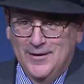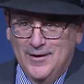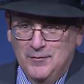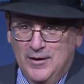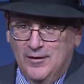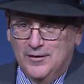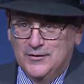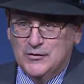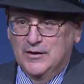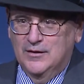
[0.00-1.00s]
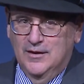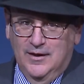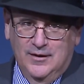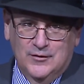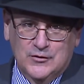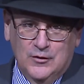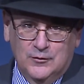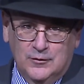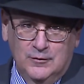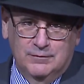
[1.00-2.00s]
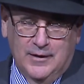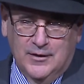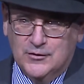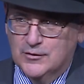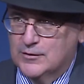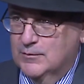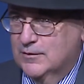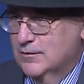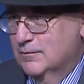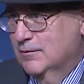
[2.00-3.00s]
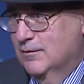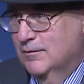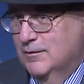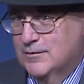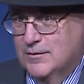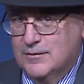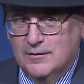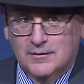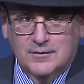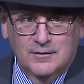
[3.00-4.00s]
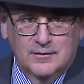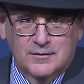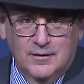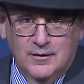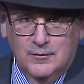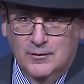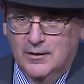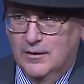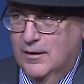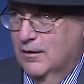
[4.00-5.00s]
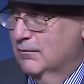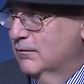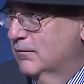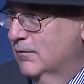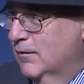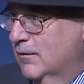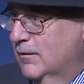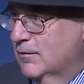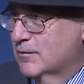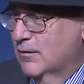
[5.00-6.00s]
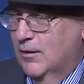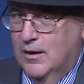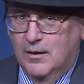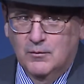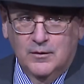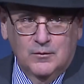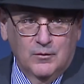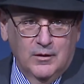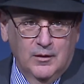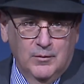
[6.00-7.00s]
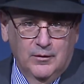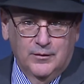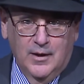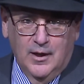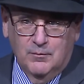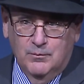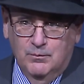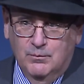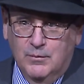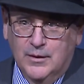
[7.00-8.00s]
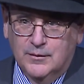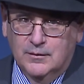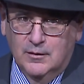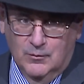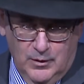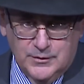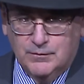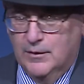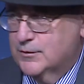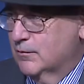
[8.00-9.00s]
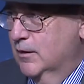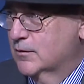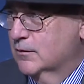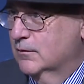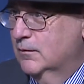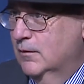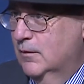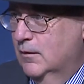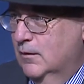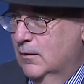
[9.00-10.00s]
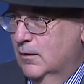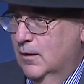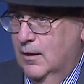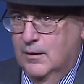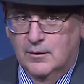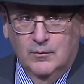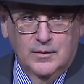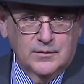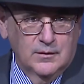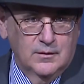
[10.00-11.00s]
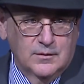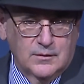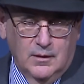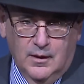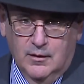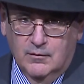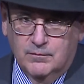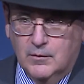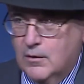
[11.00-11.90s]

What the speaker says: Americans and Canadians don't do fascism. It's, you know, it's not who we are. So I wouldn't worry about that, but there was frustration, and there is a desire for